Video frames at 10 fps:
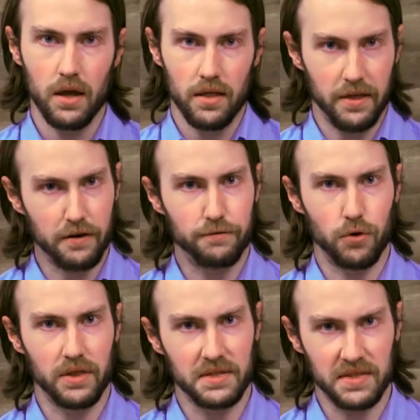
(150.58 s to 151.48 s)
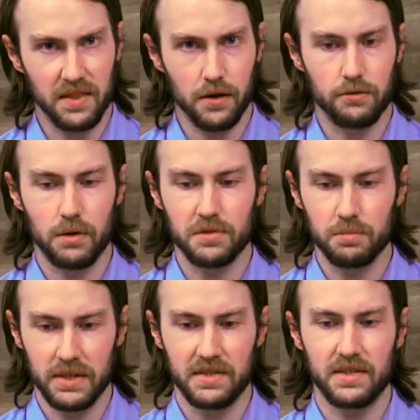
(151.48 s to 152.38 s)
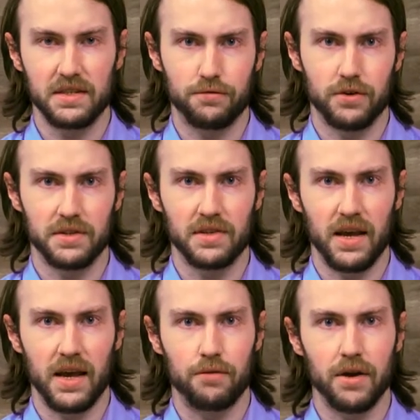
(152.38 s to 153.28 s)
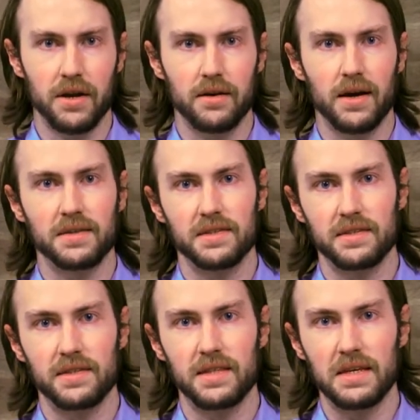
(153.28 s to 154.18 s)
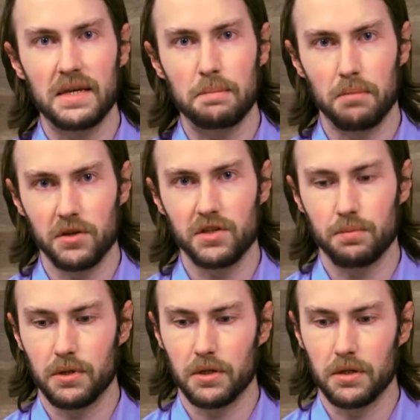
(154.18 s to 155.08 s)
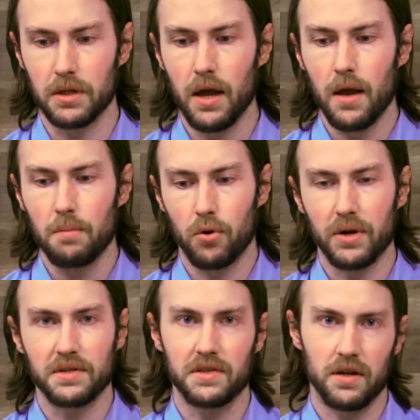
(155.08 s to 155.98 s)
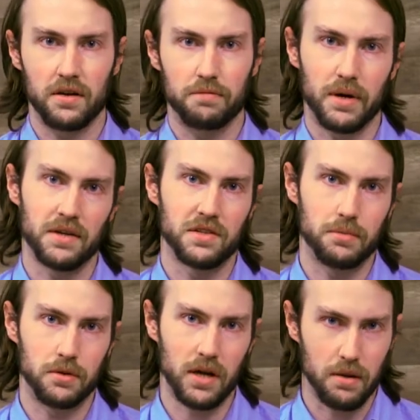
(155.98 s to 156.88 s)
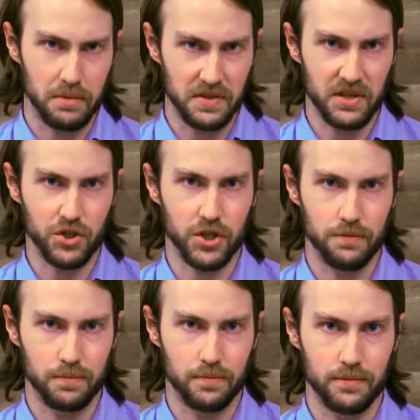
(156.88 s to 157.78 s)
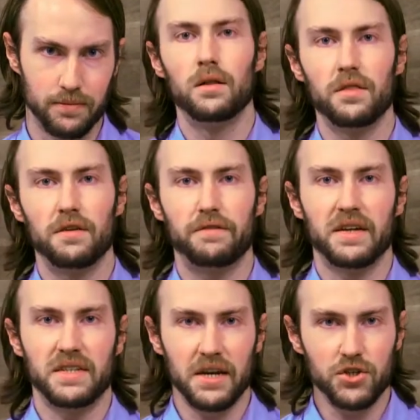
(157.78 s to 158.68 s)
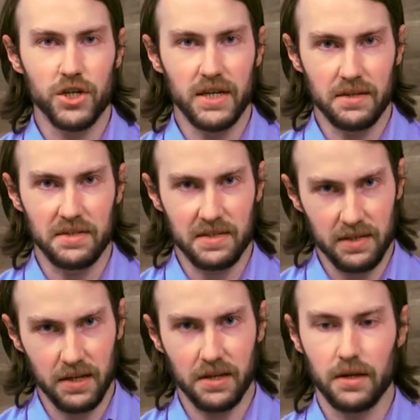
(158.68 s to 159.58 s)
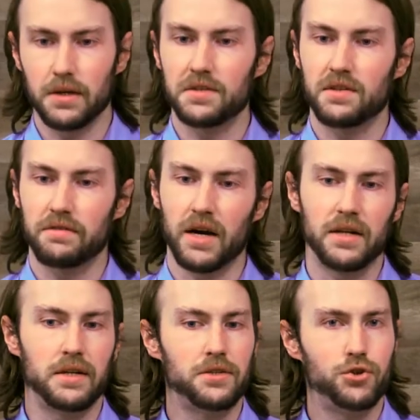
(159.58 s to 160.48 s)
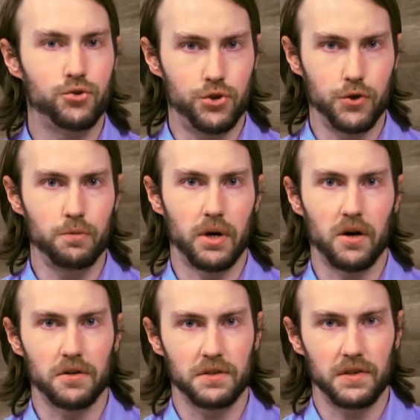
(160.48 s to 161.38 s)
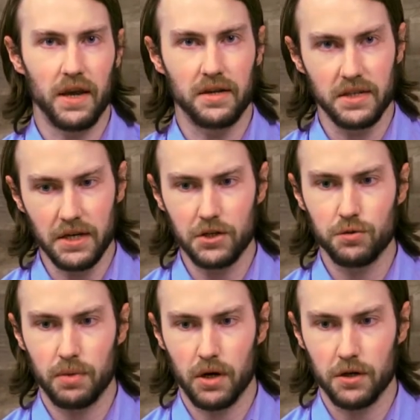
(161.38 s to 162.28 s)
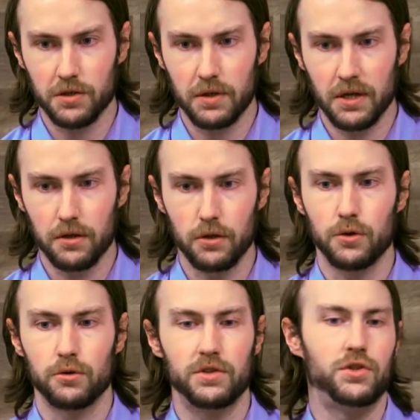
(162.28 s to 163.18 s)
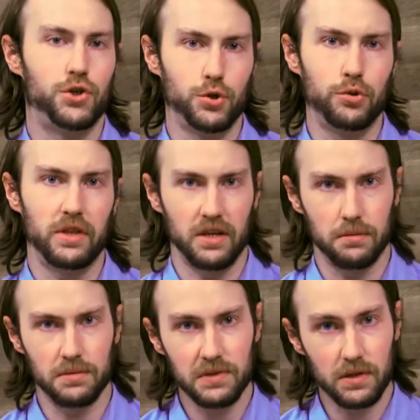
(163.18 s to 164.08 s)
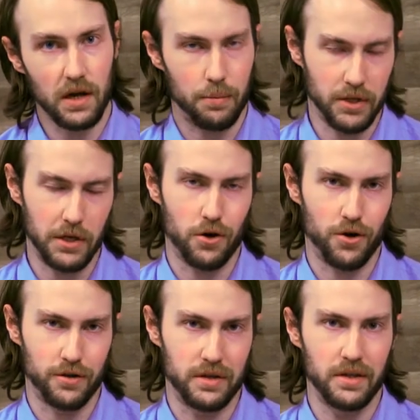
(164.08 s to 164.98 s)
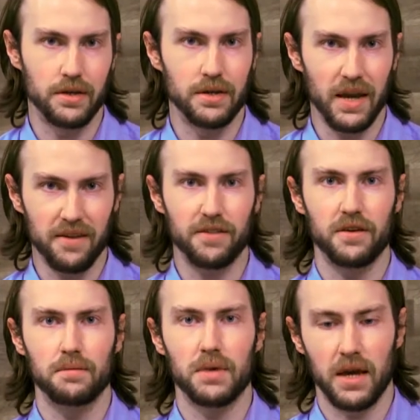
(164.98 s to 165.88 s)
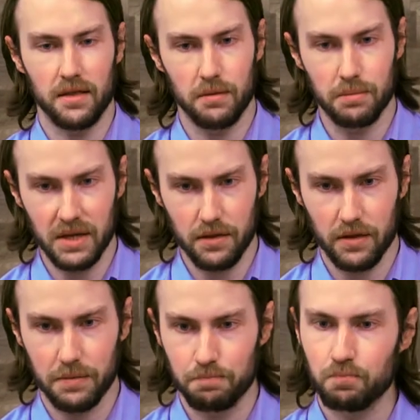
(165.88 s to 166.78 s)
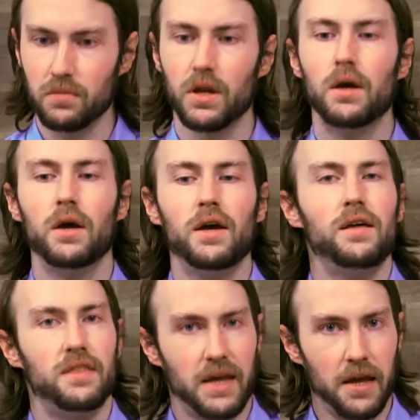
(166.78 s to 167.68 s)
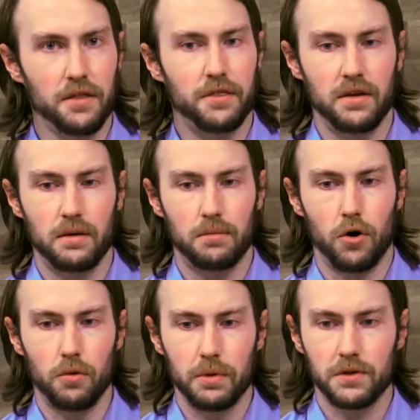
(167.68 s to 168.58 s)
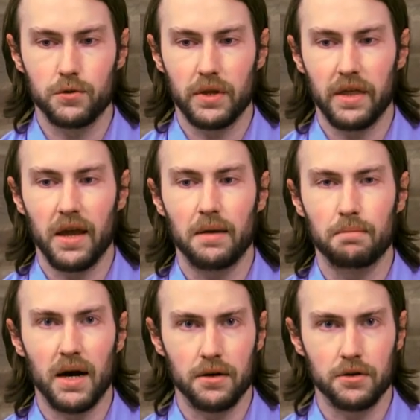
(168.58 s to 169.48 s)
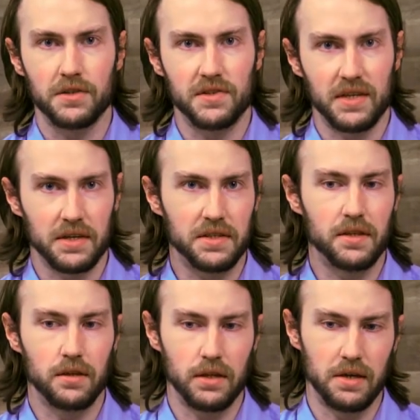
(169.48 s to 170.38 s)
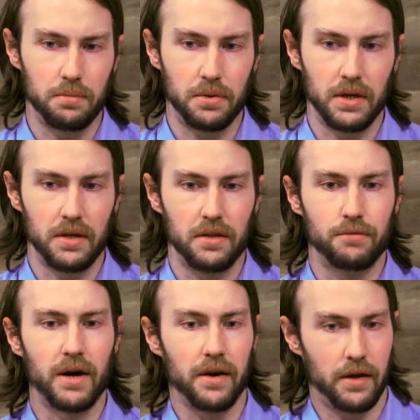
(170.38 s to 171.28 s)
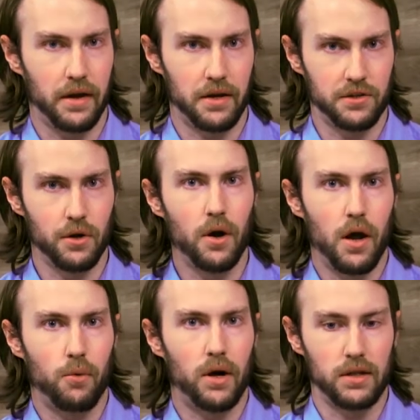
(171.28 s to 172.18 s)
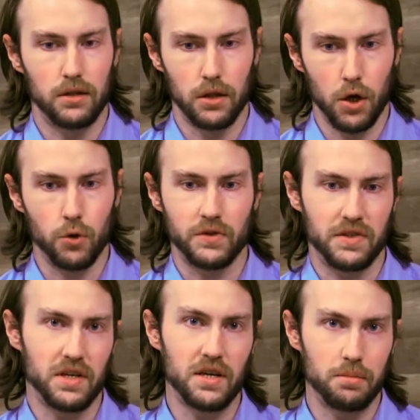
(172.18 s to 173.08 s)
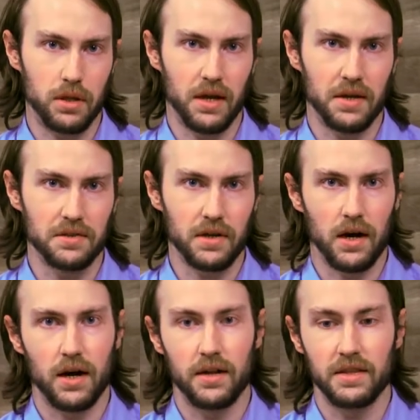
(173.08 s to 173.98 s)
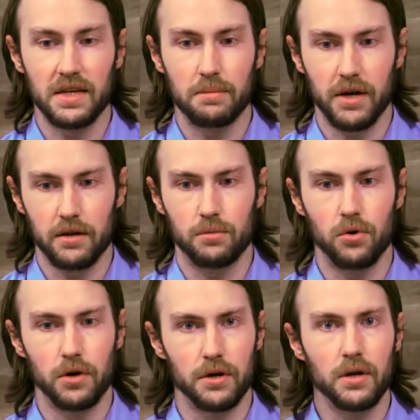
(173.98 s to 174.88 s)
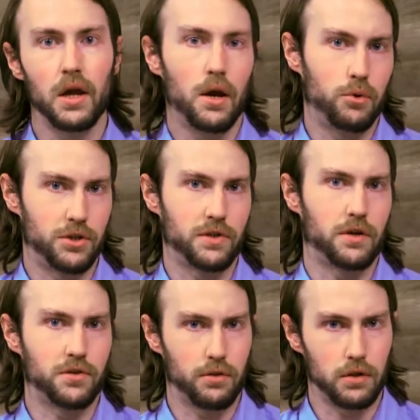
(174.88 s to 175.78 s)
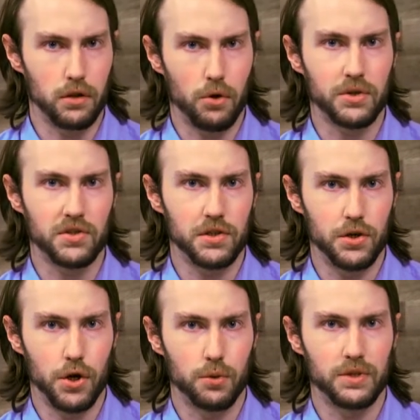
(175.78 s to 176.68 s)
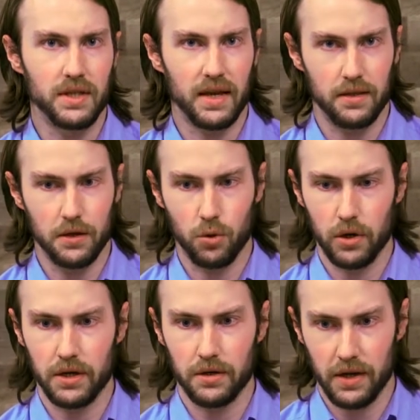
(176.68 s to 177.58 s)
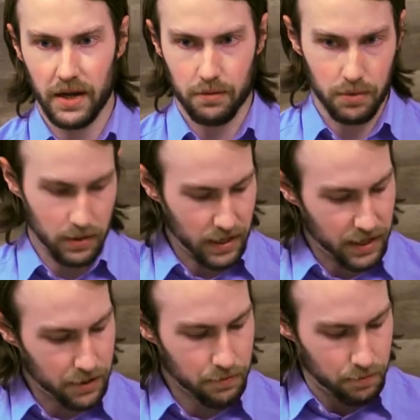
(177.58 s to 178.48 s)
Therefore, this theorem splits the difference and recognizes the multiple points of possible composition. The Fantasia in C is divided into two parts, and each part includes two themes, commonly called the A theme and the B theme. The A theme opens with a minor sixth leap in the right hand, while a low C plays on the pedal board, which is also the lowest note that the organ can play.